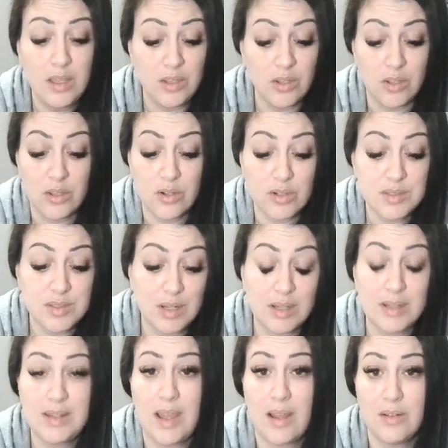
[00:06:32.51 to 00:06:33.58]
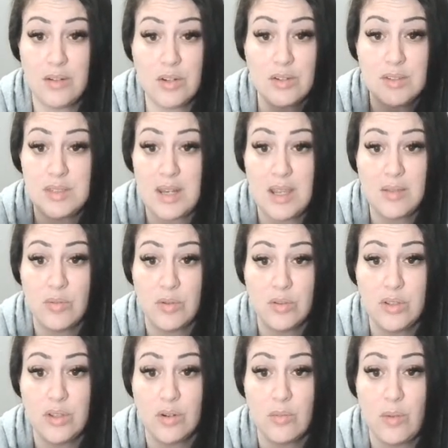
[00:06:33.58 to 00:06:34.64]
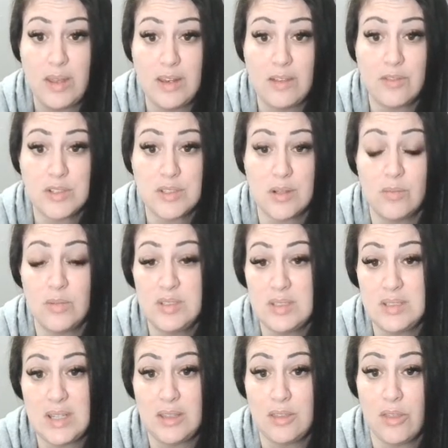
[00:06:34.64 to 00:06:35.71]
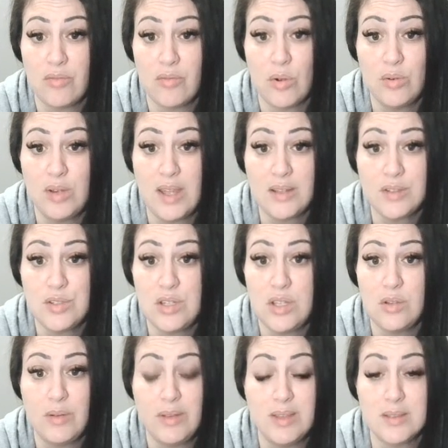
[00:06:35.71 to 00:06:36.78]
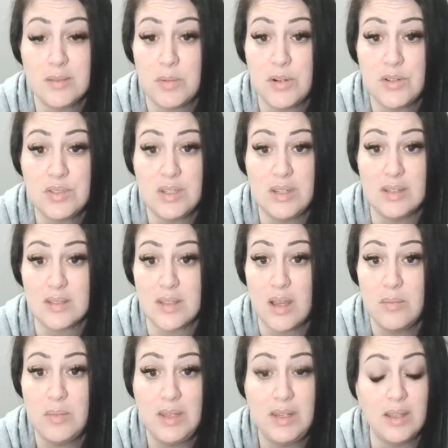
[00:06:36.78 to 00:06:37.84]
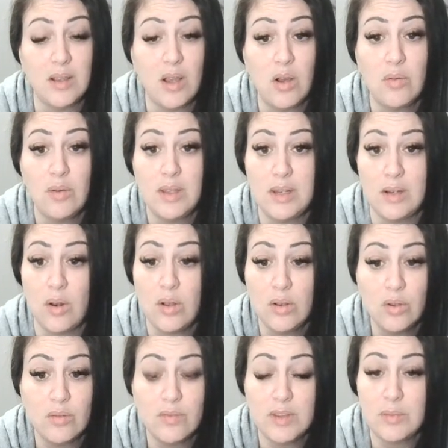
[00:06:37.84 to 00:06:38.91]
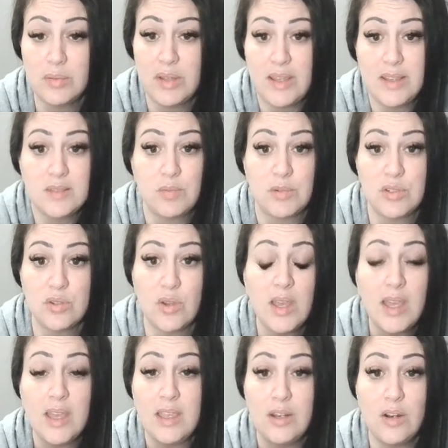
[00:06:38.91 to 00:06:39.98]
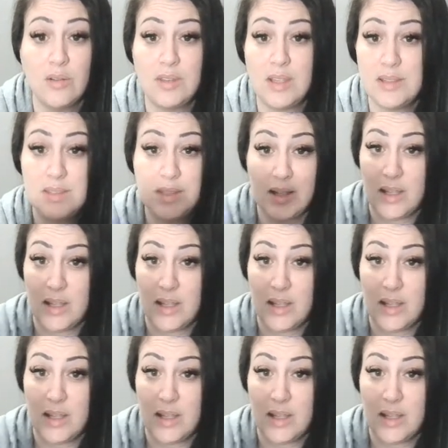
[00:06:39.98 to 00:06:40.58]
You're sitting down, you're stable, you're waiting for someone to take the throne next to you, and this person is coming and going and all over the place, pursue, you know, they see,